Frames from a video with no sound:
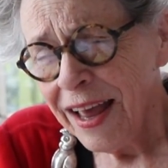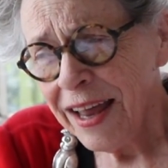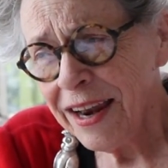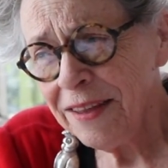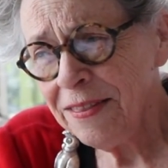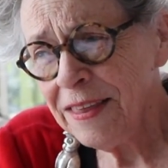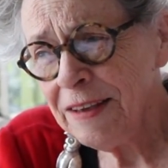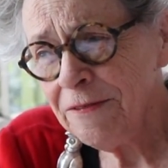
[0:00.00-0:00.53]
And
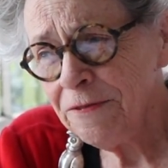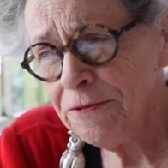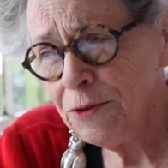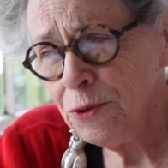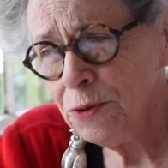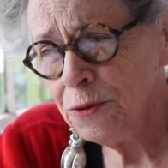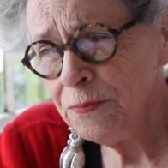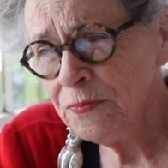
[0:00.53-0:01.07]
I think
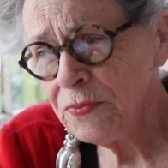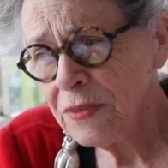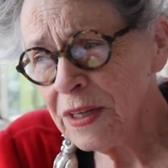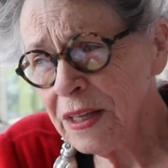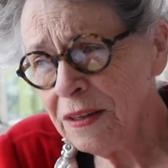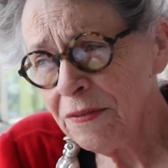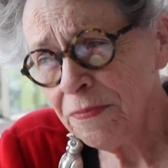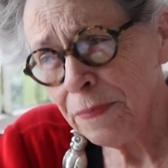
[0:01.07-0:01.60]
food
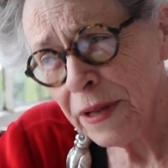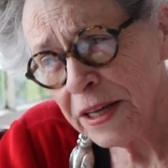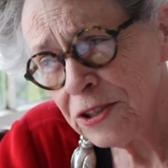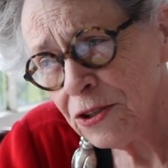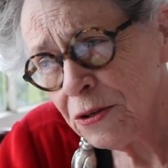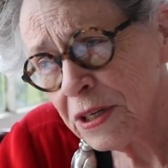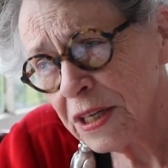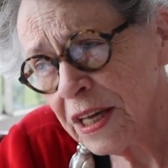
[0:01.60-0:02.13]
and the
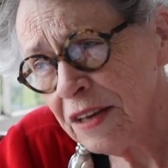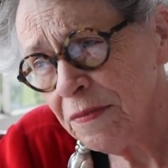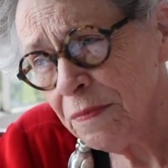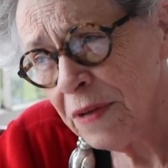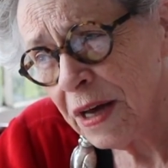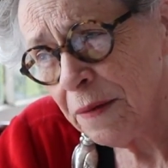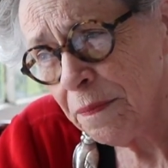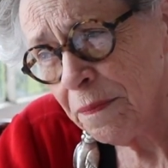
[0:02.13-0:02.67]
pleasure it gave
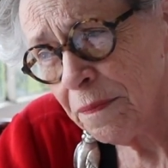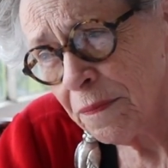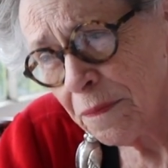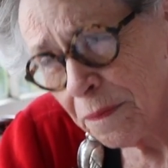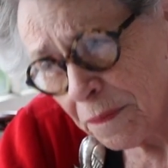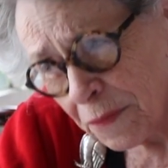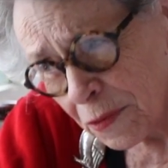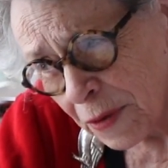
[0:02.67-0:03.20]
my
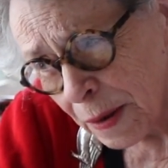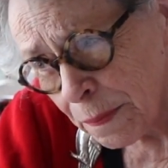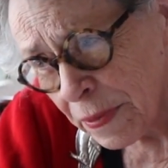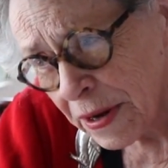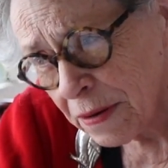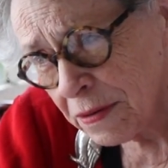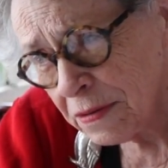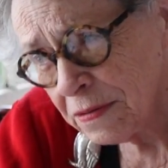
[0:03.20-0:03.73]

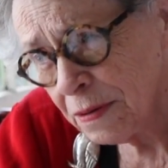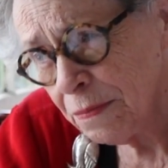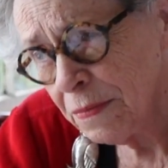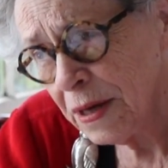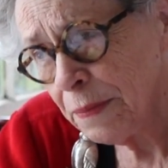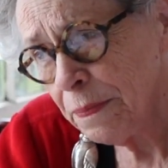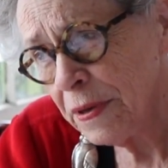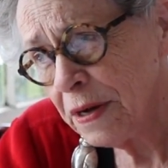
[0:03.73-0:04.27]
grandparents and
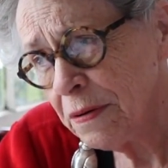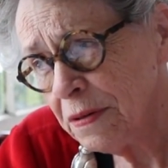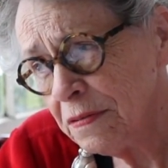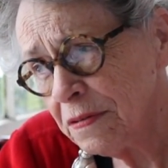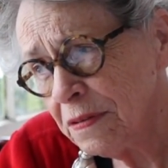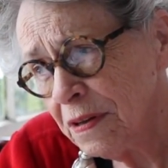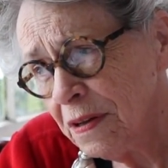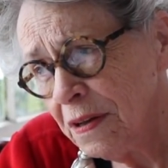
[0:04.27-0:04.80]
my
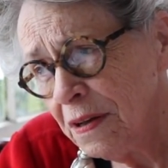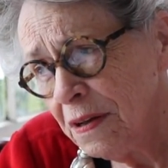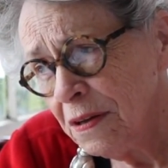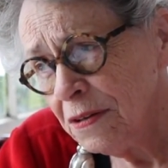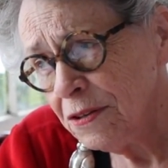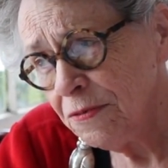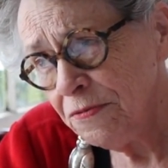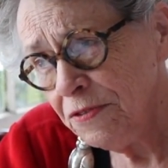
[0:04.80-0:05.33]
parents
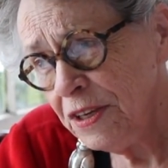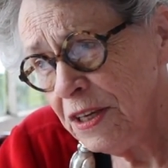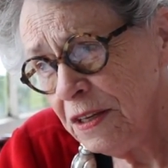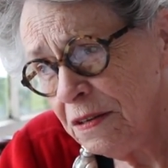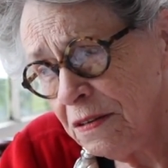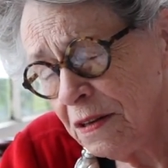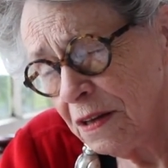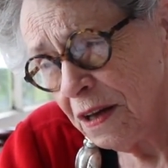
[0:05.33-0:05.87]
to
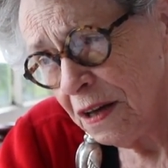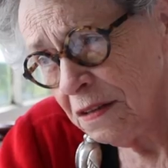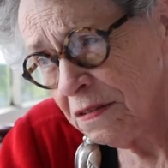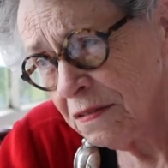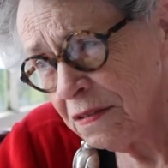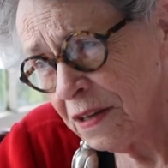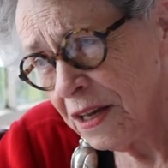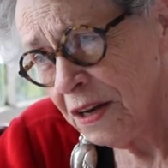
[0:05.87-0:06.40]
feed
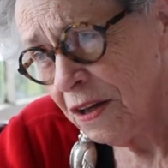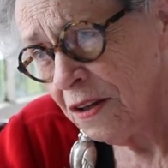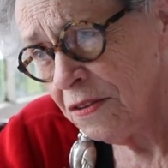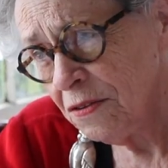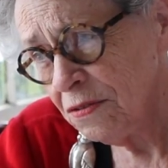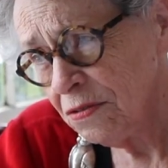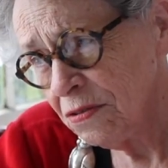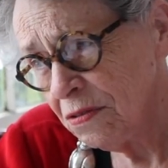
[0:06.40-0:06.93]
us and
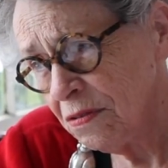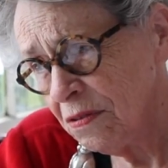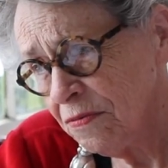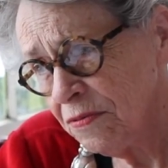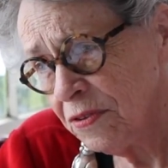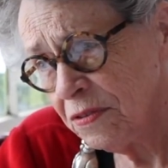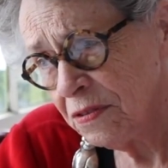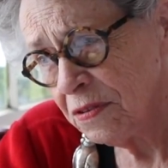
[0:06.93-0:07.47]
others
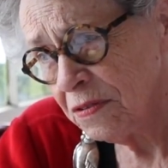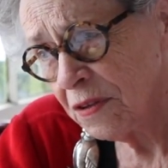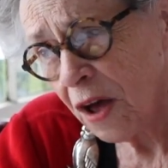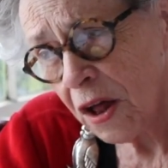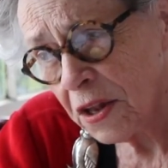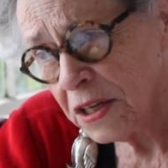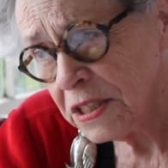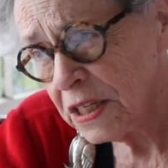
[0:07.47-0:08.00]
for
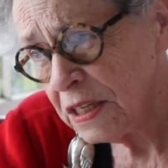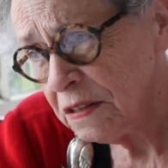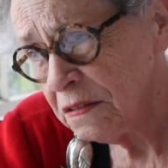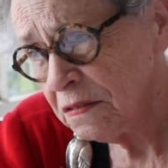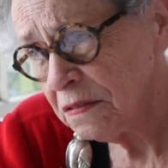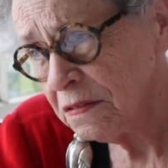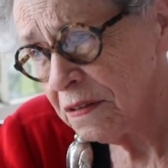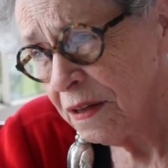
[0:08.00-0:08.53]

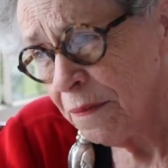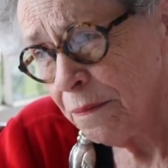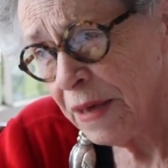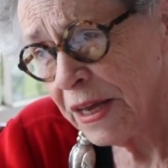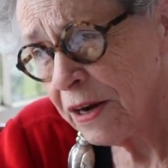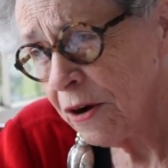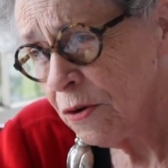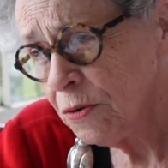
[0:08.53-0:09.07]
holidays,
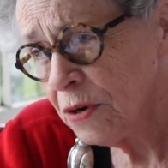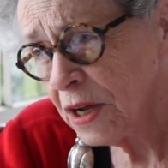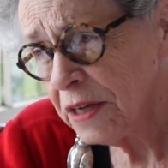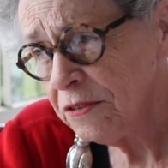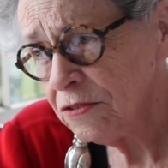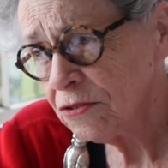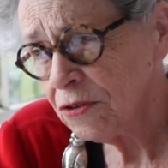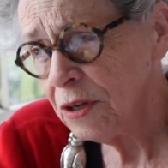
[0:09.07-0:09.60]
make our own
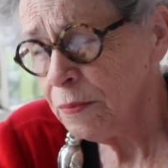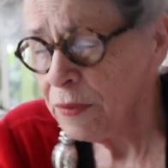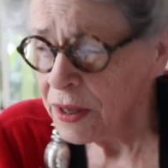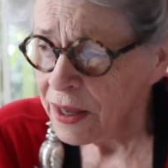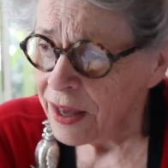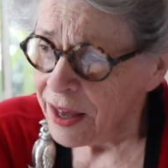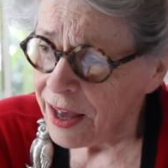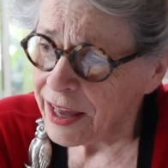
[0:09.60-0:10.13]
ice cream.
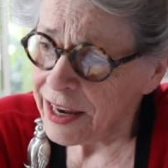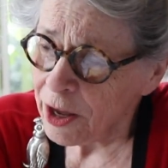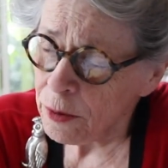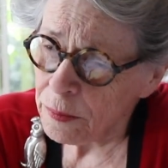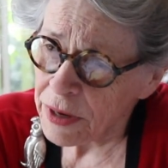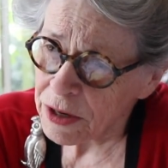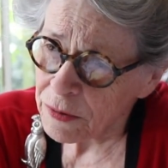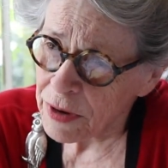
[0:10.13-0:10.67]
I'd
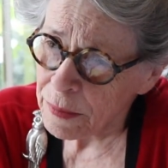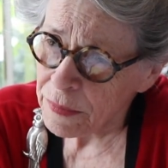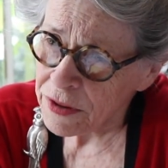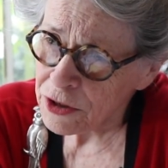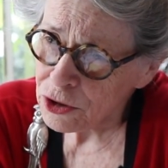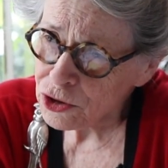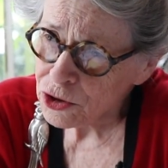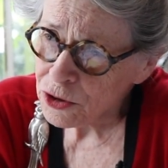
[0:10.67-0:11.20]
help my
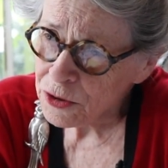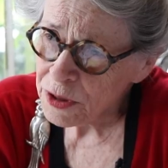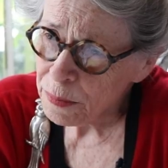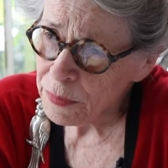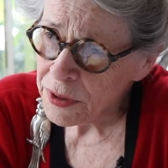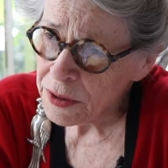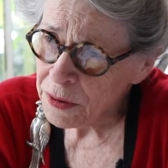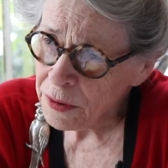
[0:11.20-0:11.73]
grandmother churn the
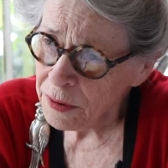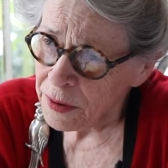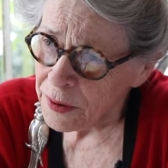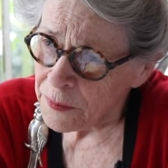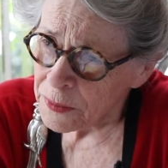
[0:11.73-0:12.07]
butter.